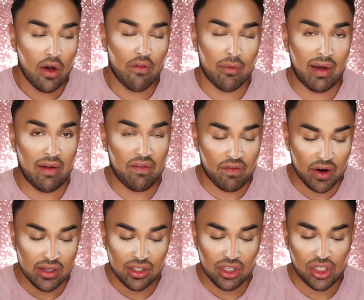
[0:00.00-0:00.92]
For my
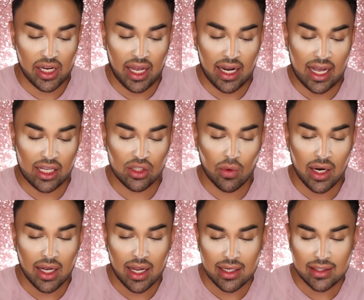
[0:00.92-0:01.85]
first shade, I do want
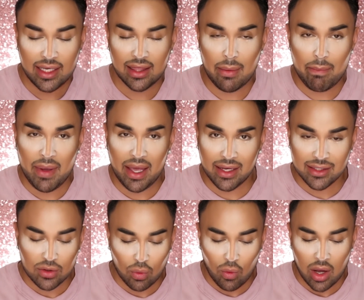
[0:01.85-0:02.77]
to kind of take the
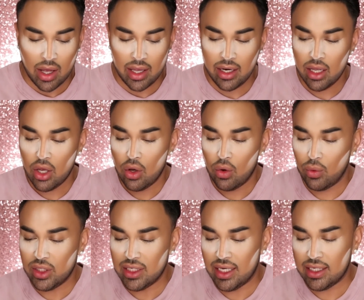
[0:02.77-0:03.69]
biggest one,
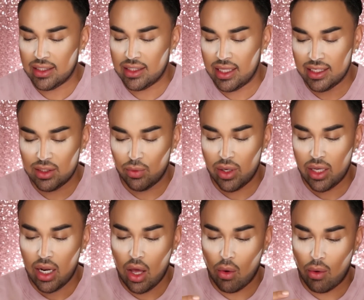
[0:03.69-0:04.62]
which is this
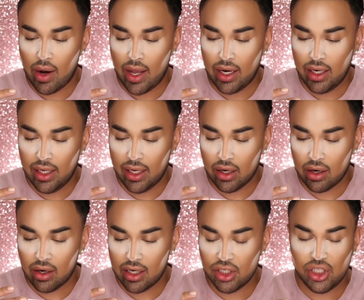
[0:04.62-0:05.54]
one right in here,